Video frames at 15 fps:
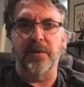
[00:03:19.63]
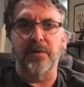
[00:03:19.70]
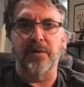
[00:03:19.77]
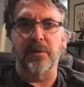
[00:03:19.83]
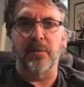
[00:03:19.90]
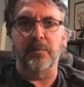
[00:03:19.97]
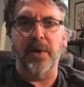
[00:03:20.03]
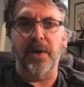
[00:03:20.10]

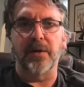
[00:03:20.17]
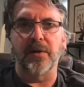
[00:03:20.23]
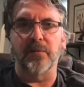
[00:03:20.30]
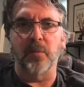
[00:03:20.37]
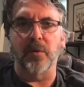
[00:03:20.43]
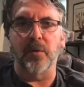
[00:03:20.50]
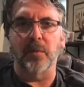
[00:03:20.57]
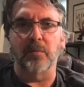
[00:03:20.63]
your paintings
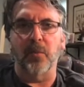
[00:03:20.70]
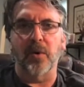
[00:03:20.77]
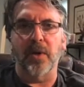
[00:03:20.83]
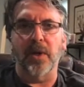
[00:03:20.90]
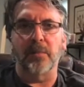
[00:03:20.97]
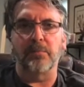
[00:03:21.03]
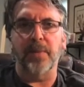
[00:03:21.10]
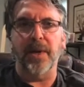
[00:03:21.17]
will look more
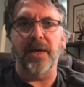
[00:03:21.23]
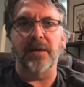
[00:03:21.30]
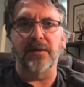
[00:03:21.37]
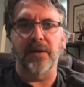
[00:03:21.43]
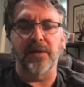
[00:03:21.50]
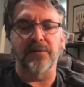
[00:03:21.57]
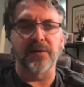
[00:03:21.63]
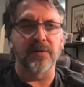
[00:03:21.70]
like
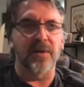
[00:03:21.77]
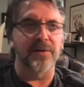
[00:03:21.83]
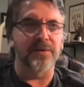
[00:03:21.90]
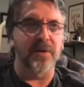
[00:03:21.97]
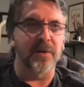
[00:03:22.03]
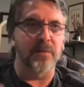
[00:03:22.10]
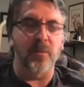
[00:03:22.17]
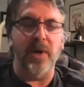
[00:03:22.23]
paintings and less
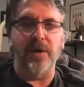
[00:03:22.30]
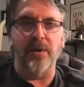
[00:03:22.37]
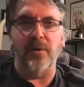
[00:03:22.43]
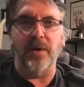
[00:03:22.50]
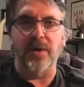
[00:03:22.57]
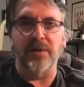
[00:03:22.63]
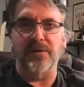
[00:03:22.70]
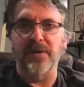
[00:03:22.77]
like
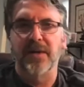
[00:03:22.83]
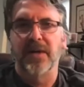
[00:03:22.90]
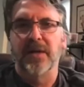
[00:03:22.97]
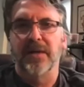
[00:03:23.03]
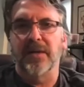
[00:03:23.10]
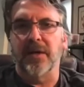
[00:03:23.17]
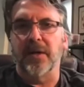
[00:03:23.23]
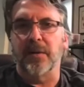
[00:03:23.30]
renderings
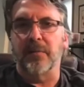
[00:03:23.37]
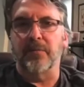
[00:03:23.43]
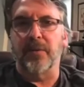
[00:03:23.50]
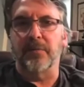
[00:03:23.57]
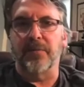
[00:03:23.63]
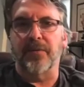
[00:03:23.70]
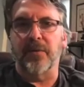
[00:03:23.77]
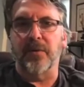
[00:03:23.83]

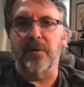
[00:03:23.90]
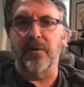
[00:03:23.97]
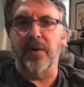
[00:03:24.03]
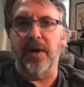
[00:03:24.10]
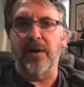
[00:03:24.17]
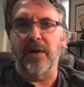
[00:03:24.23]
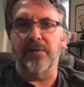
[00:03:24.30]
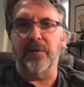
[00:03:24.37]
from a
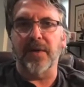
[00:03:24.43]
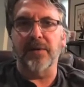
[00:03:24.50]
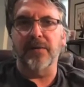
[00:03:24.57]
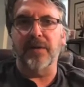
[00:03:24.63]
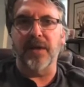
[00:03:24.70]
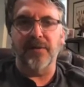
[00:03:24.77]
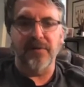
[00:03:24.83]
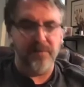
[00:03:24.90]
photograph. So
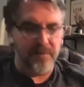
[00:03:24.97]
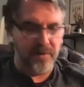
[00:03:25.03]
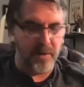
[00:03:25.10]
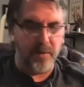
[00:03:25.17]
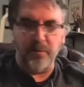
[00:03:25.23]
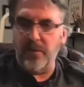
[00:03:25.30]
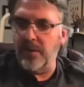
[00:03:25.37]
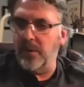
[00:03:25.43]
that's
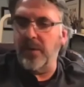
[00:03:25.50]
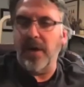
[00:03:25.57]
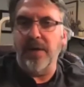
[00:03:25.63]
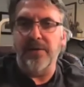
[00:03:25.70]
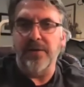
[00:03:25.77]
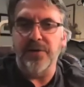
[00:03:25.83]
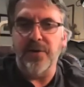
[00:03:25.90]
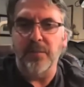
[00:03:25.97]
really what I
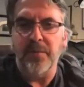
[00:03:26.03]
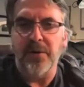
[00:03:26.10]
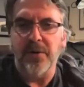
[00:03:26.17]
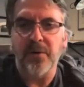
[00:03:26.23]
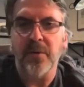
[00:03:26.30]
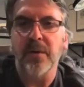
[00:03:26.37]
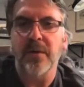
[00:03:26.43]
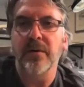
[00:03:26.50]
teach. I'm going
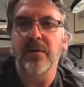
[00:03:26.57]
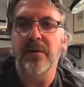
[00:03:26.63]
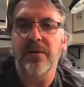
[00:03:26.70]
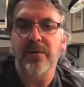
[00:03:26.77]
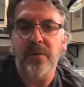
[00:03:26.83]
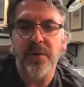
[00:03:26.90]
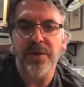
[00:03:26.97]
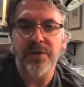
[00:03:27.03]
to
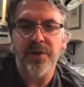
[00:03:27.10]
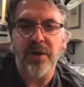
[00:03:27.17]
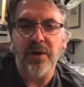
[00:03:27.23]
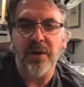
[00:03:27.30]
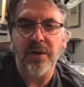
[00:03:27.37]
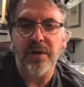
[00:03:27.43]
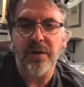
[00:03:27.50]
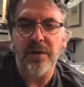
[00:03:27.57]
screen
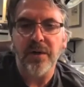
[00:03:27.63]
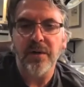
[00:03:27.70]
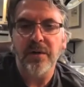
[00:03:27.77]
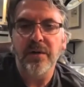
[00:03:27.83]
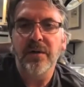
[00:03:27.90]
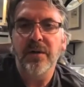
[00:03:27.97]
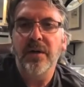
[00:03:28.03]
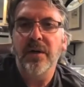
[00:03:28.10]
share here
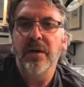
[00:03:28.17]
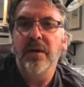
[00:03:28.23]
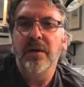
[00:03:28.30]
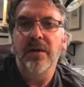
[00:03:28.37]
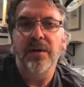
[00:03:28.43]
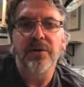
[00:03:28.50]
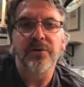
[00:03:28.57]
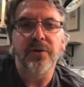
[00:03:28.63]

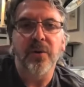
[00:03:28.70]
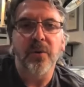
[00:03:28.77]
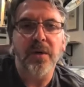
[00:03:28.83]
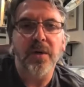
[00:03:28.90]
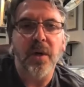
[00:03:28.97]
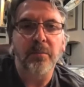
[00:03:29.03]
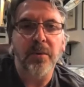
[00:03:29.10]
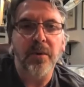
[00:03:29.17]
and show a
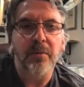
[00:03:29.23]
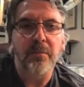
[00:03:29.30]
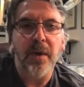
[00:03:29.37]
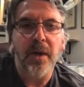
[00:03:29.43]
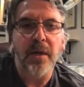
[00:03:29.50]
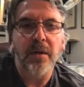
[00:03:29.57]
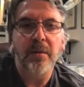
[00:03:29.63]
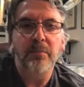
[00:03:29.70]
couple of
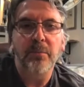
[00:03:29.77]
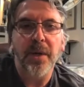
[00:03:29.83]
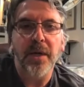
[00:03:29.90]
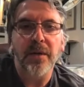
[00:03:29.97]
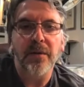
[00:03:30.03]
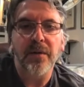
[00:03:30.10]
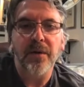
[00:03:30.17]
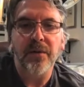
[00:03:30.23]
my
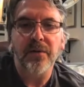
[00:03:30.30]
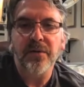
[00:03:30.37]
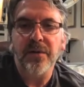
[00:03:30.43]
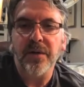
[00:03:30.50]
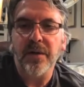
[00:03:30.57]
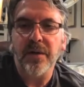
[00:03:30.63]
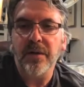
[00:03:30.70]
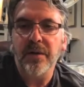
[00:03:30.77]
paintings here.